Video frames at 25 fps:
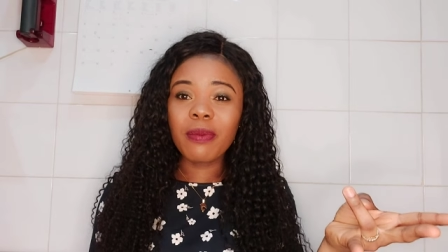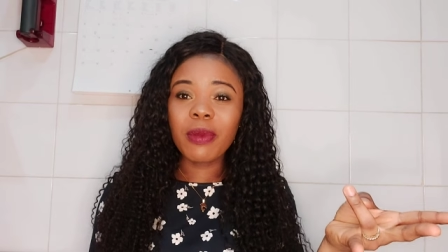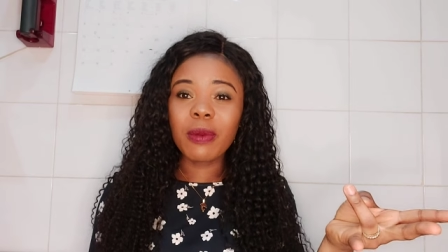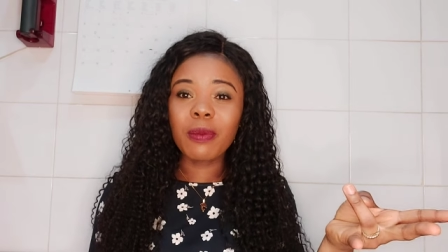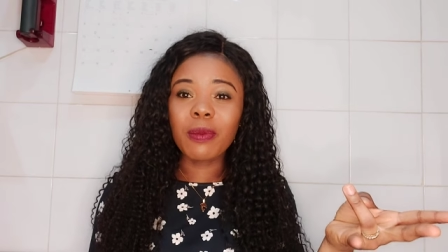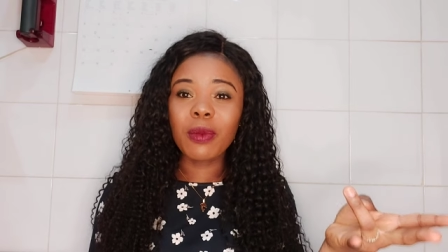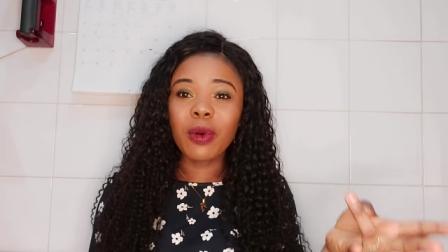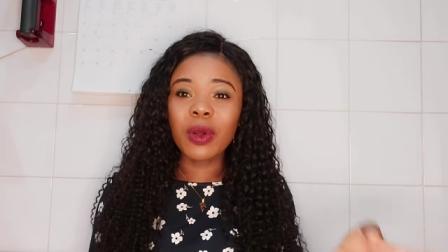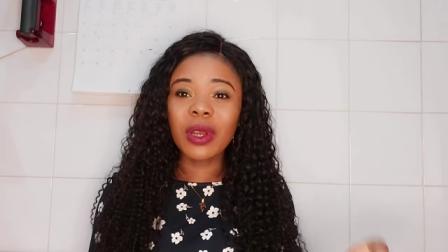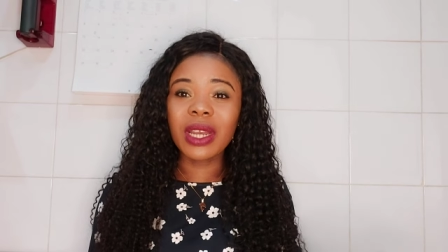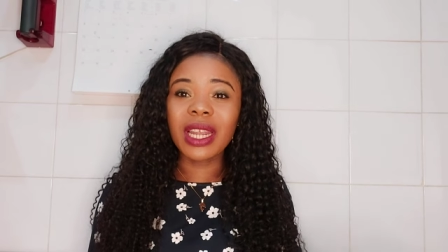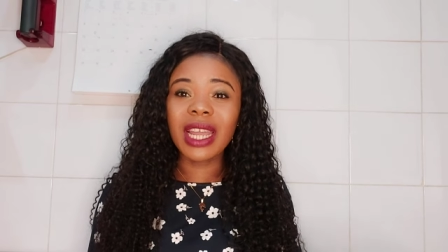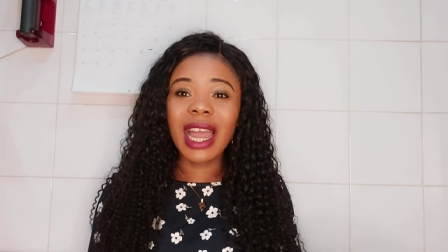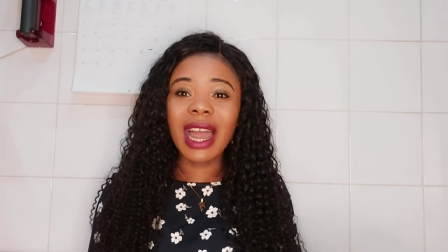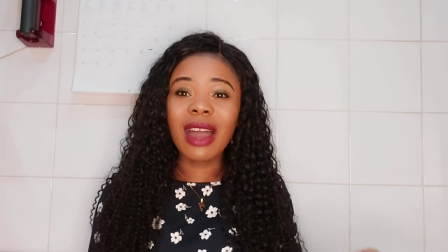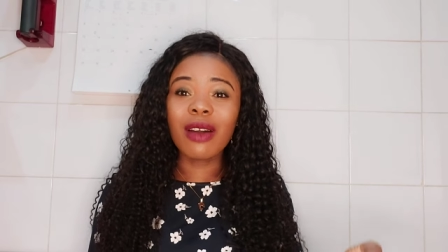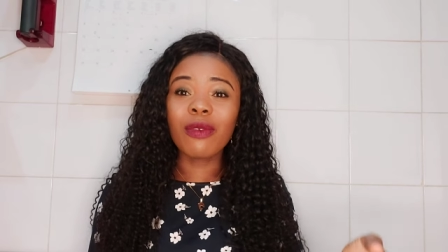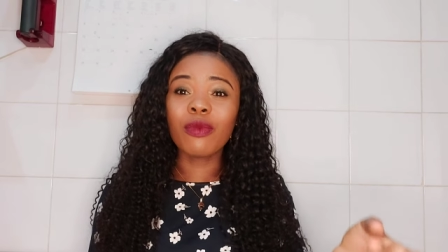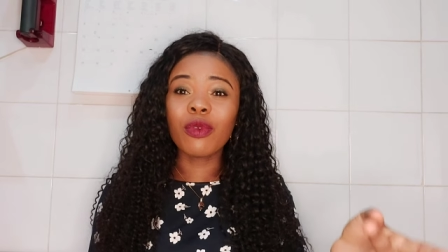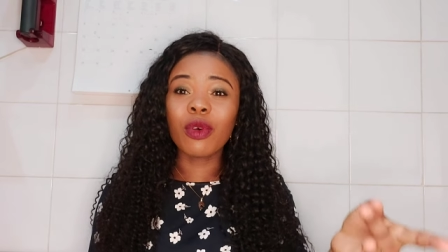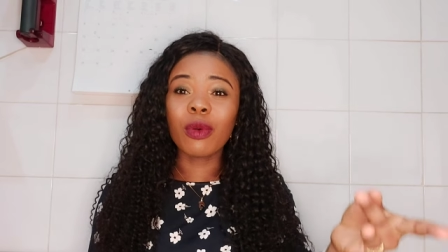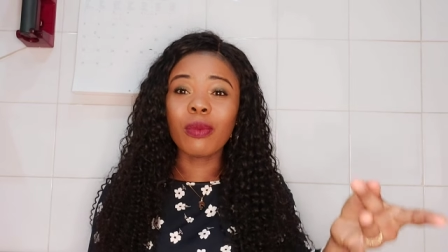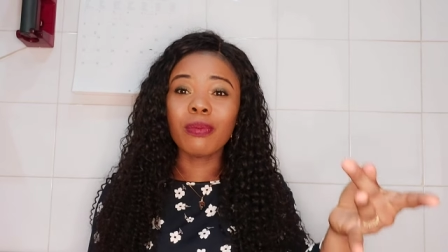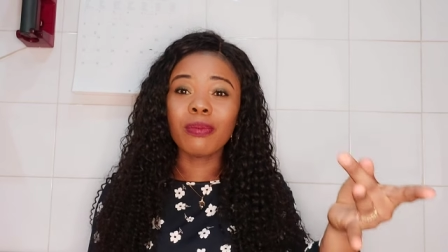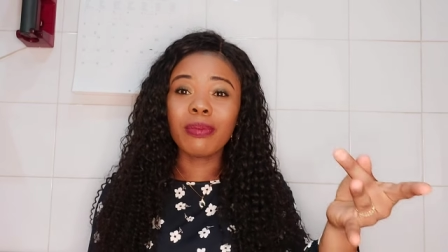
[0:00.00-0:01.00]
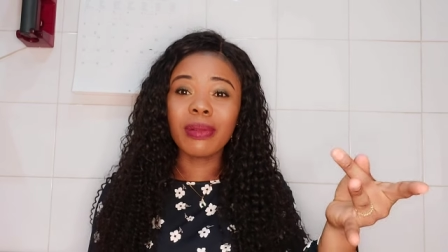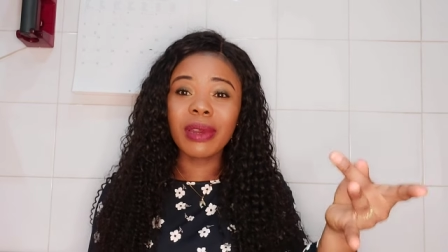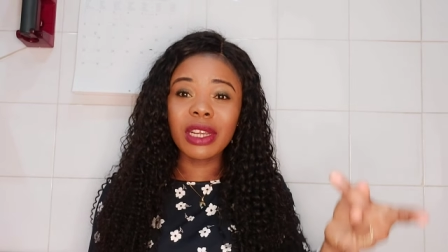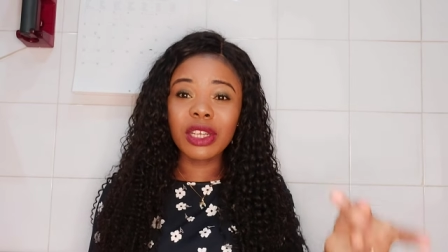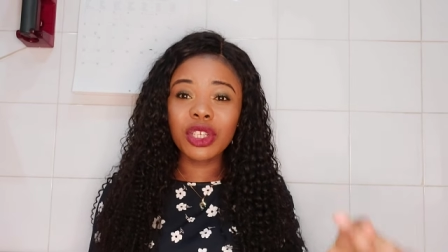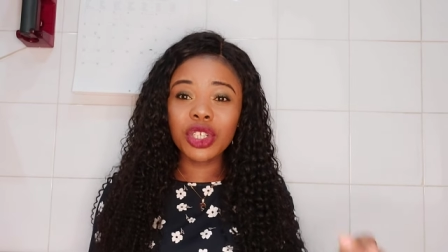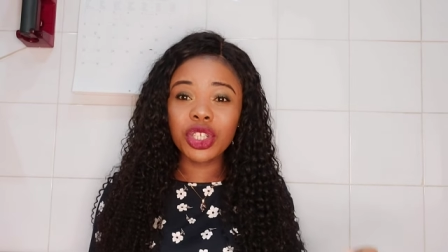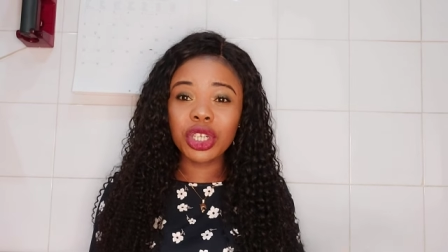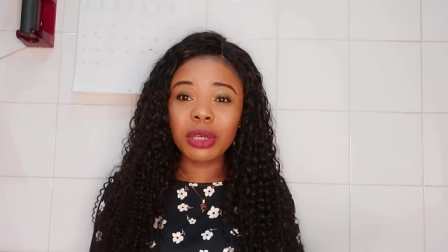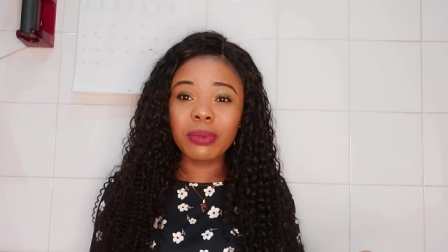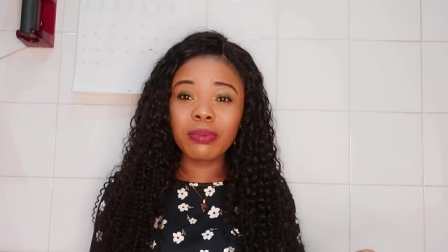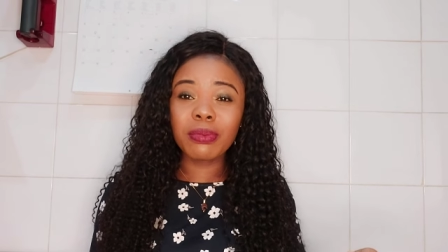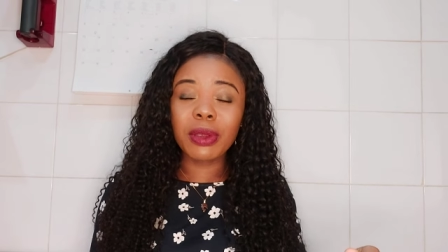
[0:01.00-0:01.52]
people, they have for
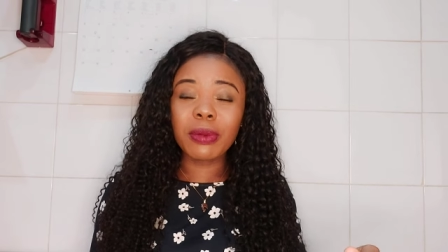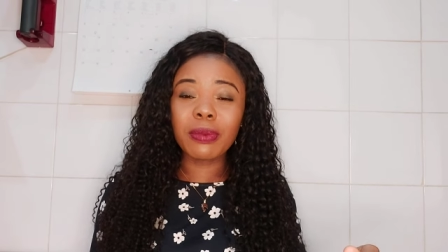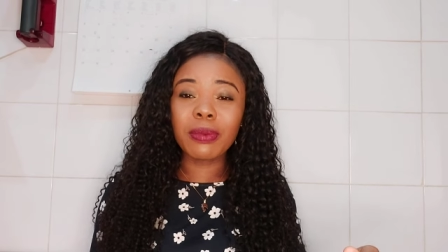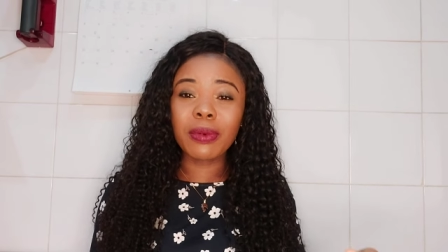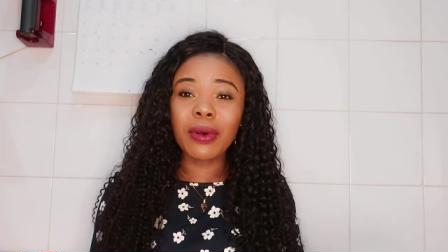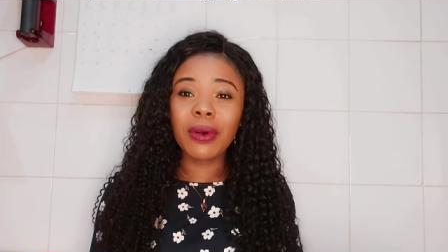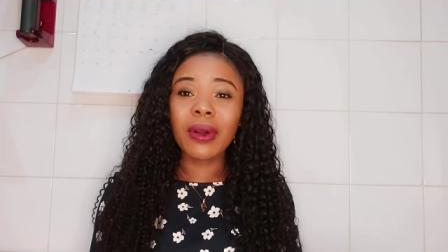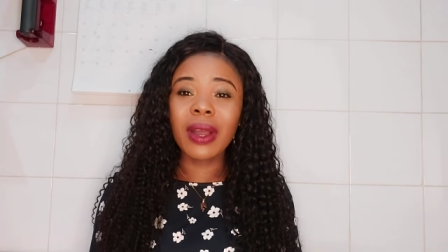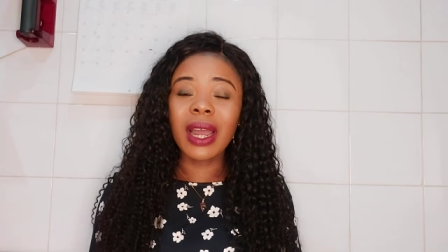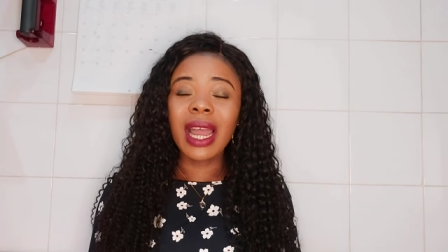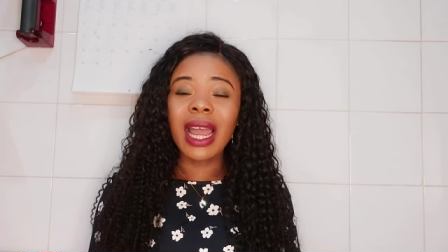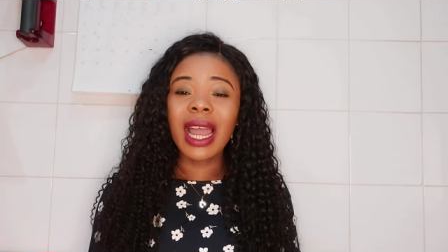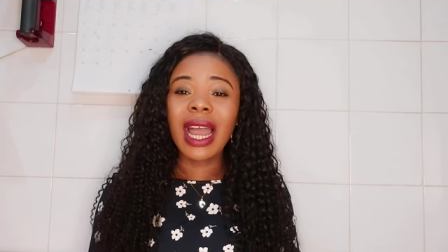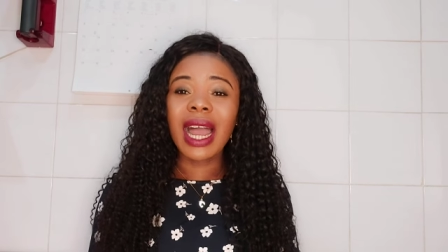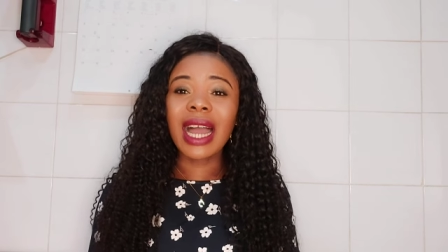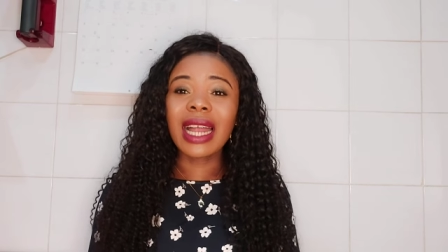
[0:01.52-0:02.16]
bleaching people,